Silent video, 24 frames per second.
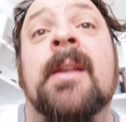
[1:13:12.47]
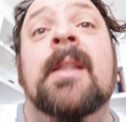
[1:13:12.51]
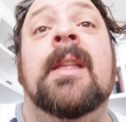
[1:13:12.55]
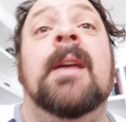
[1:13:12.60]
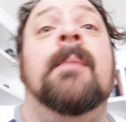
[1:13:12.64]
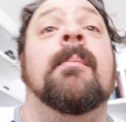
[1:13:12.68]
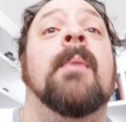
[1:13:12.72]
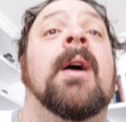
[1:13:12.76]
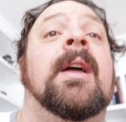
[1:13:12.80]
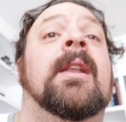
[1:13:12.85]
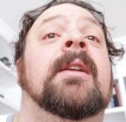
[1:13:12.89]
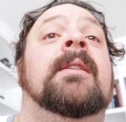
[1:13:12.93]
They
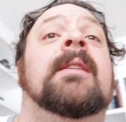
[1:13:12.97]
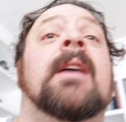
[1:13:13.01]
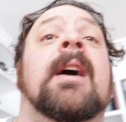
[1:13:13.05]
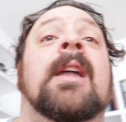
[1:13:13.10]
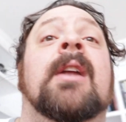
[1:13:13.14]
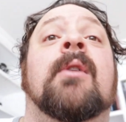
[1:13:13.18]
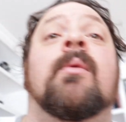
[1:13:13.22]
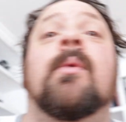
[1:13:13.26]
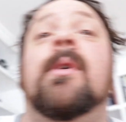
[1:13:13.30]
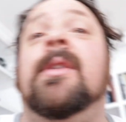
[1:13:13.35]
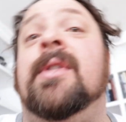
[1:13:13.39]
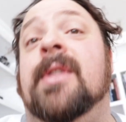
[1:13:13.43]
might have done
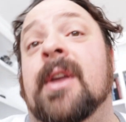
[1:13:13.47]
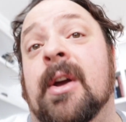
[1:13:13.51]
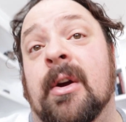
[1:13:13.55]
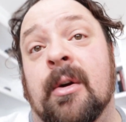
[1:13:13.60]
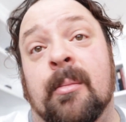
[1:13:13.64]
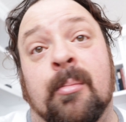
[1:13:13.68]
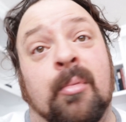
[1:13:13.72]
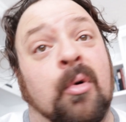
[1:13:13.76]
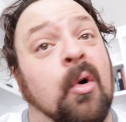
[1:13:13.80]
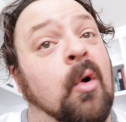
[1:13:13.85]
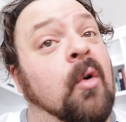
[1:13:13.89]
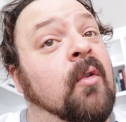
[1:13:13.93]
it with their
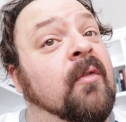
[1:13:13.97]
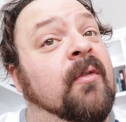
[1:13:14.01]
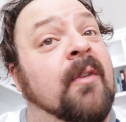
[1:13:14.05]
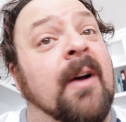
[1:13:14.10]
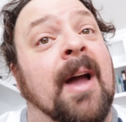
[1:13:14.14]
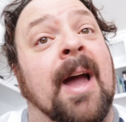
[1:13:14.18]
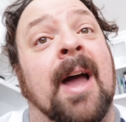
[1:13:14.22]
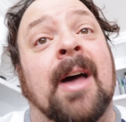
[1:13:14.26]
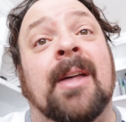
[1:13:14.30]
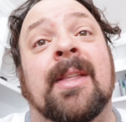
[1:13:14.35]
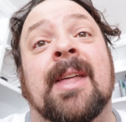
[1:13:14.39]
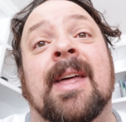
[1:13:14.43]

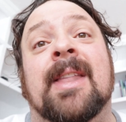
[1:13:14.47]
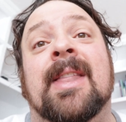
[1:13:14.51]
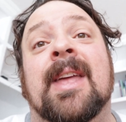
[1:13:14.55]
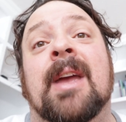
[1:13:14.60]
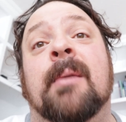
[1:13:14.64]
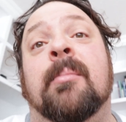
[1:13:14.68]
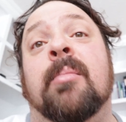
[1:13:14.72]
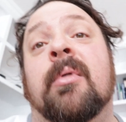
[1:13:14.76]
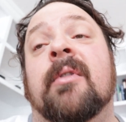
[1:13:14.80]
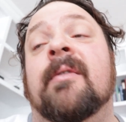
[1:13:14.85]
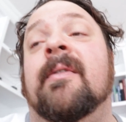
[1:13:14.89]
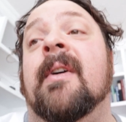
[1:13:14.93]
profile that they
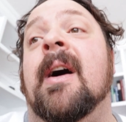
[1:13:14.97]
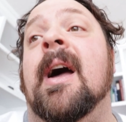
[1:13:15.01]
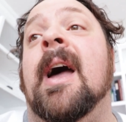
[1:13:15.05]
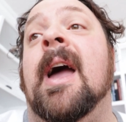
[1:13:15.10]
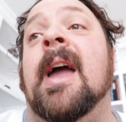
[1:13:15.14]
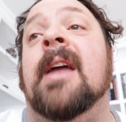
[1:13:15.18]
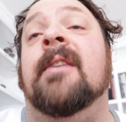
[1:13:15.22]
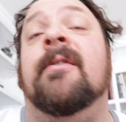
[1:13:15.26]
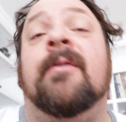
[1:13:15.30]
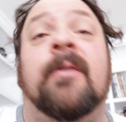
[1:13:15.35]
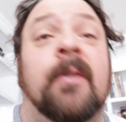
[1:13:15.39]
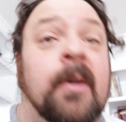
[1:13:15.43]

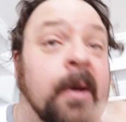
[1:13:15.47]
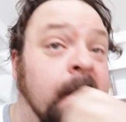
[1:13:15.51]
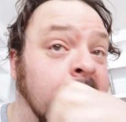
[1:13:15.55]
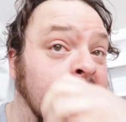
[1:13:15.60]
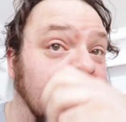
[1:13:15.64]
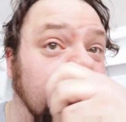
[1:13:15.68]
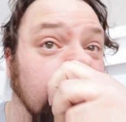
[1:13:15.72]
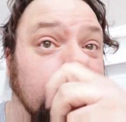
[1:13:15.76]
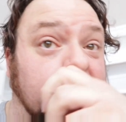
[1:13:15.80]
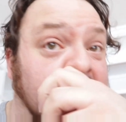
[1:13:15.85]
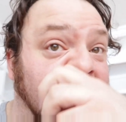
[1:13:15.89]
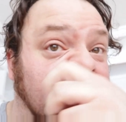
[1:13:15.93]
provide for
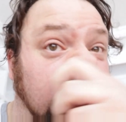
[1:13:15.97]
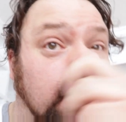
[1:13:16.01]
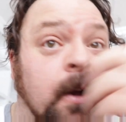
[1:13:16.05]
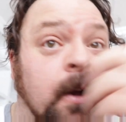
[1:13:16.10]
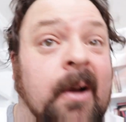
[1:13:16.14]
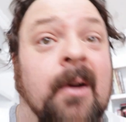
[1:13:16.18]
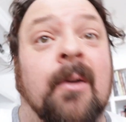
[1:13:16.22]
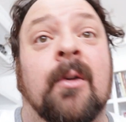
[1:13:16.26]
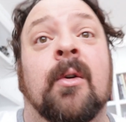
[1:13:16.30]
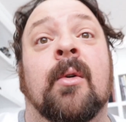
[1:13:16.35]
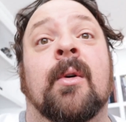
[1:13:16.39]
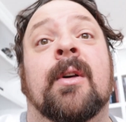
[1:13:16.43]
Cura,
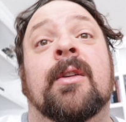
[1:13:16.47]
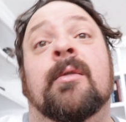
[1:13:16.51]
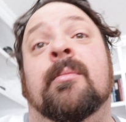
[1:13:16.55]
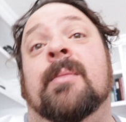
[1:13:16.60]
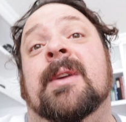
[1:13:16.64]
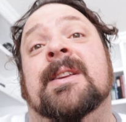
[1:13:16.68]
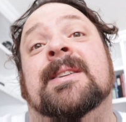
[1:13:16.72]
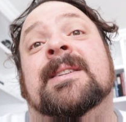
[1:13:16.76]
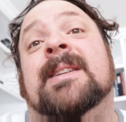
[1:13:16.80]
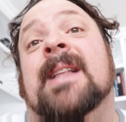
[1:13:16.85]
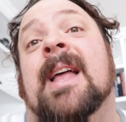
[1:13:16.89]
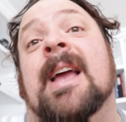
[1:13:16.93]
or whether it
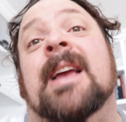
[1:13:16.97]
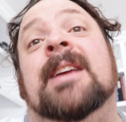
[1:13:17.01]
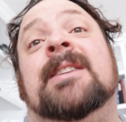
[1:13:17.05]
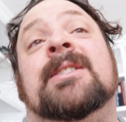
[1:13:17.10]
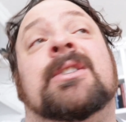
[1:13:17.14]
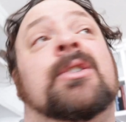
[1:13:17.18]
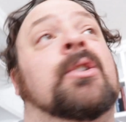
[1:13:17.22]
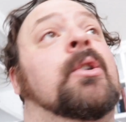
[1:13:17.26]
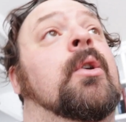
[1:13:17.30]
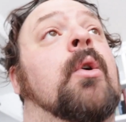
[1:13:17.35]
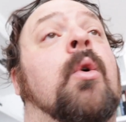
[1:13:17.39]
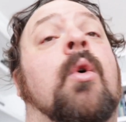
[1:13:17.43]
be
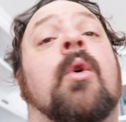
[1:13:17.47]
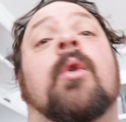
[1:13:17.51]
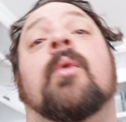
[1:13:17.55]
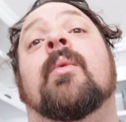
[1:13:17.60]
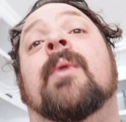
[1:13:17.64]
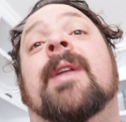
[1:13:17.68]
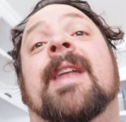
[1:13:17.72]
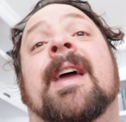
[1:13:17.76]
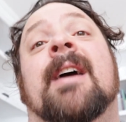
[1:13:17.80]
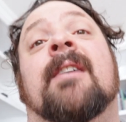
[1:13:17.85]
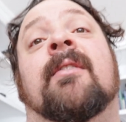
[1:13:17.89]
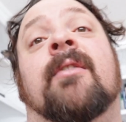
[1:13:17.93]
Slicer or
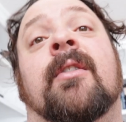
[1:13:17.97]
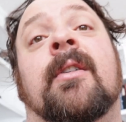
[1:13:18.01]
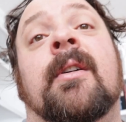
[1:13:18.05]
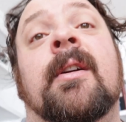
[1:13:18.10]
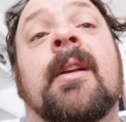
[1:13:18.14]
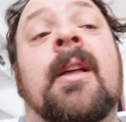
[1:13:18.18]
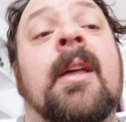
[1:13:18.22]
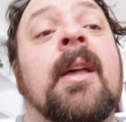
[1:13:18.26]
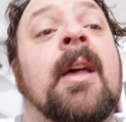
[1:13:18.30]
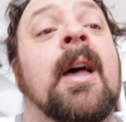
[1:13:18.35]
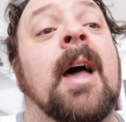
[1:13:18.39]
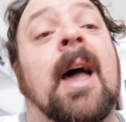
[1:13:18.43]
whatever.
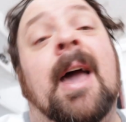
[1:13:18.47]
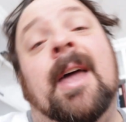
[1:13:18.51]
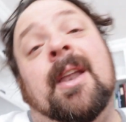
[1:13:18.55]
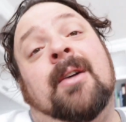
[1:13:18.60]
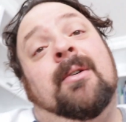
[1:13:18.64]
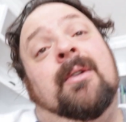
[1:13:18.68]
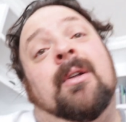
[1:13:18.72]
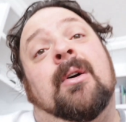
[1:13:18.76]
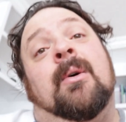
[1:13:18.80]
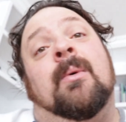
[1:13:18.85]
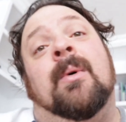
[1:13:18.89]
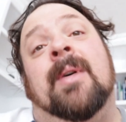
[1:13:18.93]
I
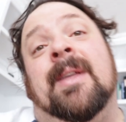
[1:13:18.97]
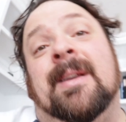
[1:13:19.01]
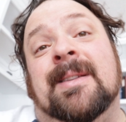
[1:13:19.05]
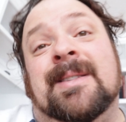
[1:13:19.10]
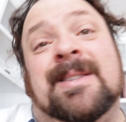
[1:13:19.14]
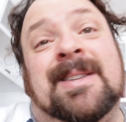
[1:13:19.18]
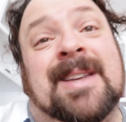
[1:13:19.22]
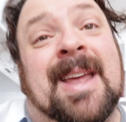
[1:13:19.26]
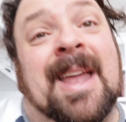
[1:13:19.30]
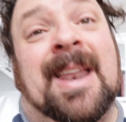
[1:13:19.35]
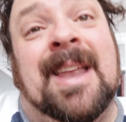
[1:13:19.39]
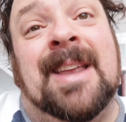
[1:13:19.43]
don't know what the
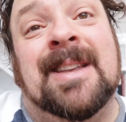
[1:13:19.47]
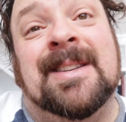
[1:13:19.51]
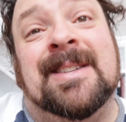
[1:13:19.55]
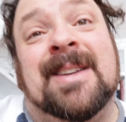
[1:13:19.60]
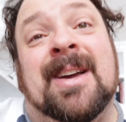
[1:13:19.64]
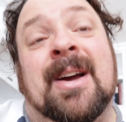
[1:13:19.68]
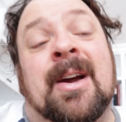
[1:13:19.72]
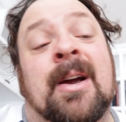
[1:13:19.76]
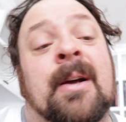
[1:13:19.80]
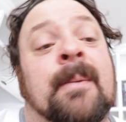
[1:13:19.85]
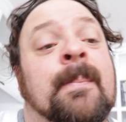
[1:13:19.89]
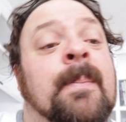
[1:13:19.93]
settings
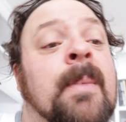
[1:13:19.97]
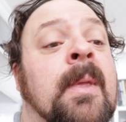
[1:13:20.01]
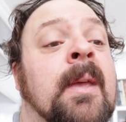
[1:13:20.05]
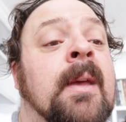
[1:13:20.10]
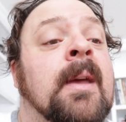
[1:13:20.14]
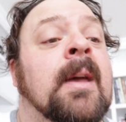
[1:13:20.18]
are.